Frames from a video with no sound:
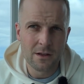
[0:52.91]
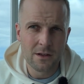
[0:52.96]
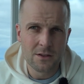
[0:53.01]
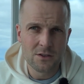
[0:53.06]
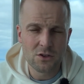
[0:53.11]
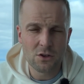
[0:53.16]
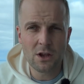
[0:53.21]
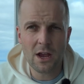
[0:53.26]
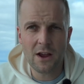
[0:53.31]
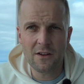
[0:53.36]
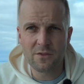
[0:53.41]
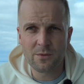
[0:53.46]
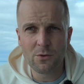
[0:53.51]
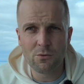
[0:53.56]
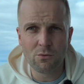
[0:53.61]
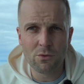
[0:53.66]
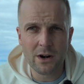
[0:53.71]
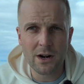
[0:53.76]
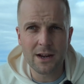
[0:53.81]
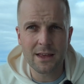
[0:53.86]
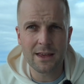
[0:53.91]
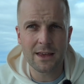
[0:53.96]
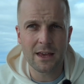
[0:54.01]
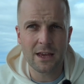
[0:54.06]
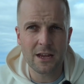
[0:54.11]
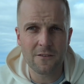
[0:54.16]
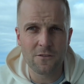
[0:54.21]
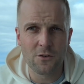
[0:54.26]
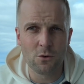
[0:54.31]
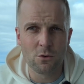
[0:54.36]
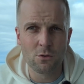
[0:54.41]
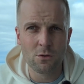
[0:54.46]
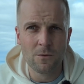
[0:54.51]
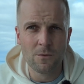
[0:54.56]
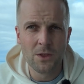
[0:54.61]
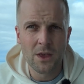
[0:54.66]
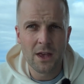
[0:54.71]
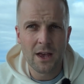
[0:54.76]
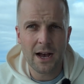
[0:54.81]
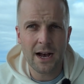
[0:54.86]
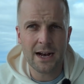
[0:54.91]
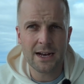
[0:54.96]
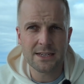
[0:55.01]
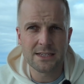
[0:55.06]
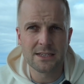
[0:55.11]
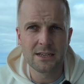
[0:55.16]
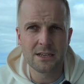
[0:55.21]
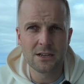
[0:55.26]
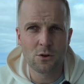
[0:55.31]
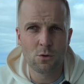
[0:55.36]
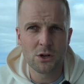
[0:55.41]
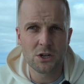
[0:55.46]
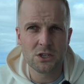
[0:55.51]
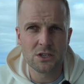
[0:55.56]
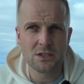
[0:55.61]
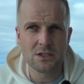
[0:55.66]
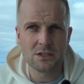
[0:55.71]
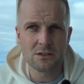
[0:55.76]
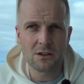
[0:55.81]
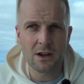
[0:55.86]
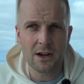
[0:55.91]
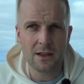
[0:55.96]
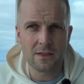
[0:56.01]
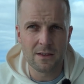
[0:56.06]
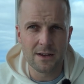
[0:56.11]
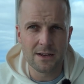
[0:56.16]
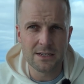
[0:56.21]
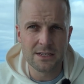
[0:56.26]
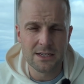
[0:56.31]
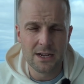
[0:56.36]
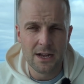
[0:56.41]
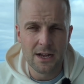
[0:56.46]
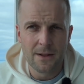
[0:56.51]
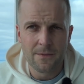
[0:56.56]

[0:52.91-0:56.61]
So you have to be really careful asking questions like this,